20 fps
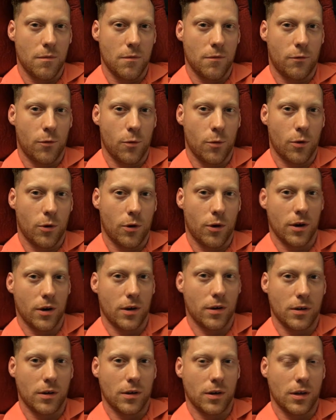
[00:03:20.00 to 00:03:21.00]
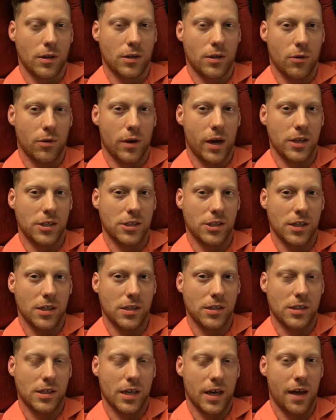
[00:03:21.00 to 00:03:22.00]
for
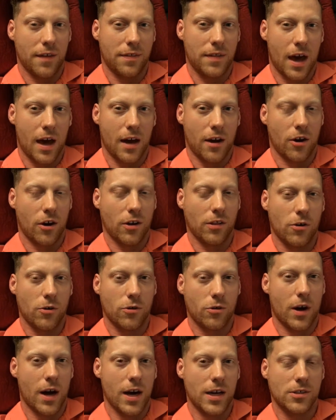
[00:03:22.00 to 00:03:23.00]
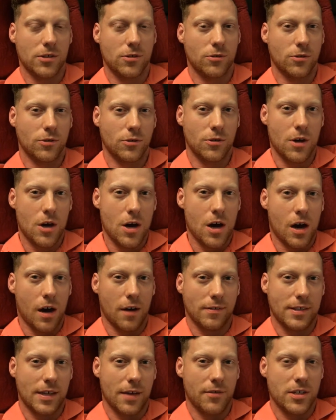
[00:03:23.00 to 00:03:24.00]
donations at her local high school
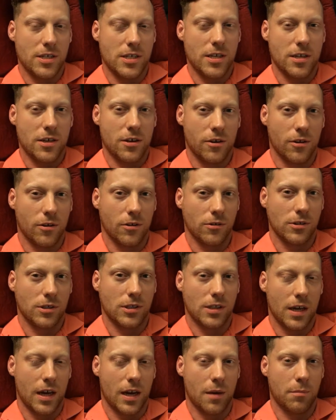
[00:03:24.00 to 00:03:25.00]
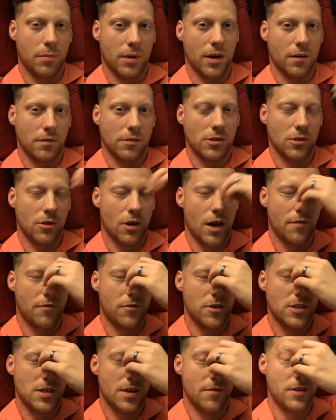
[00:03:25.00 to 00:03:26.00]
of 17-year-olds and above. So
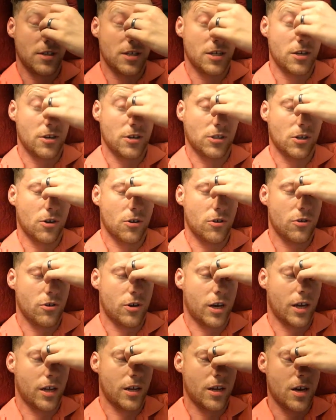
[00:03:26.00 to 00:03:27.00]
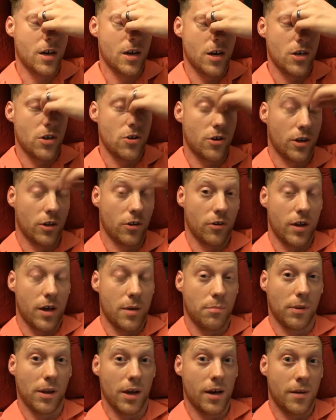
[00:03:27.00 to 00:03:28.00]
after 17 years old, you can
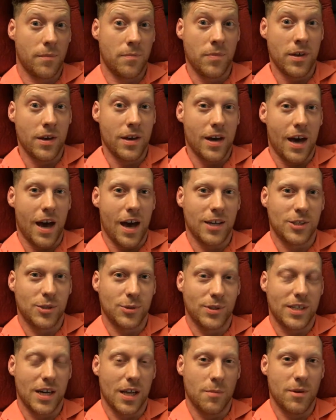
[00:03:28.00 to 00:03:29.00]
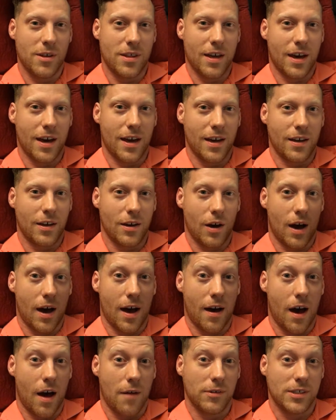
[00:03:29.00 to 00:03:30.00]
donate blood. And she was telling me that
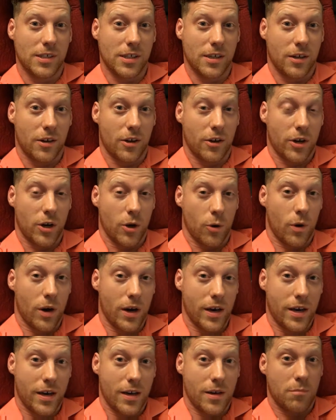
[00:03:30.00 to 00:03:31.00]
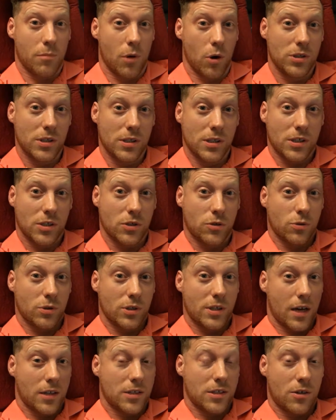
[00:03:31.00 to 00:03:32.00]
obviously here in Hawaii, most of the
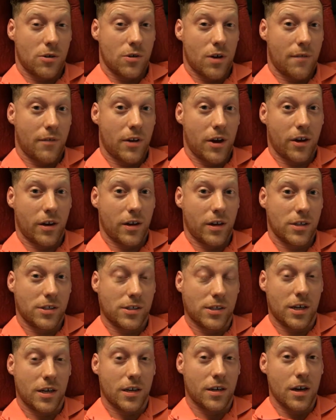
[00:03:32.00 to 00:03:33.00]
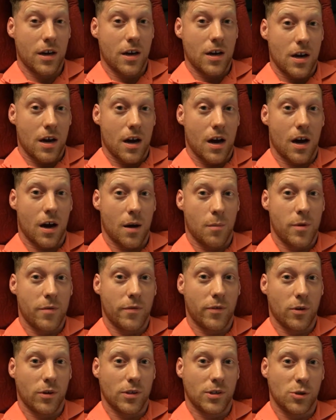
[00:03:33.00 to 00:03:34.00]
schools actually don't have air conditioning,
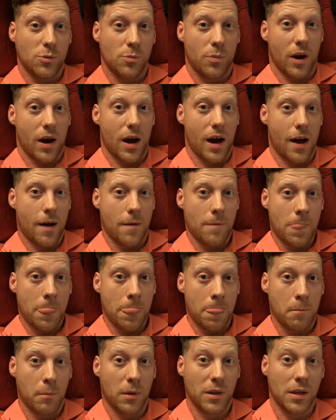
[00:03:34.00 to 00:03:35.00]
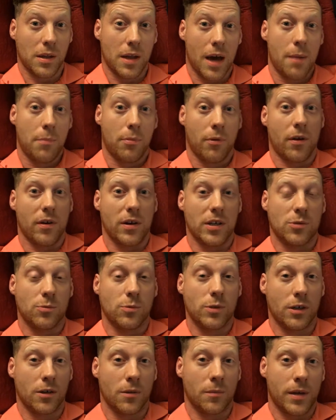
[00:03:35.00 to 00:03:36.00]
even though it's super hot. But the libraries
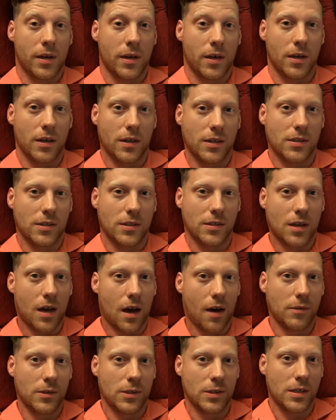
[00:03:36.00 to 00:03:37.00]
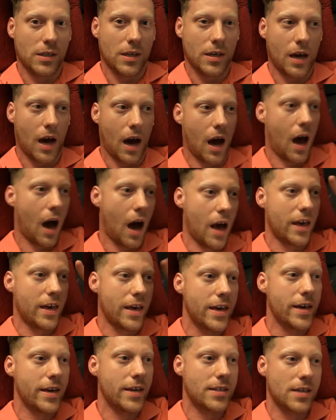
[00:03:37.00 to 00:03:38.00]
will, because obviously
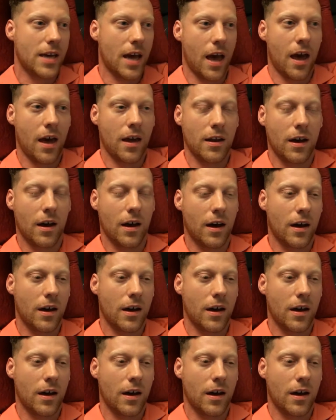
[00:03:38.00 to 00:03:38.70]
heat and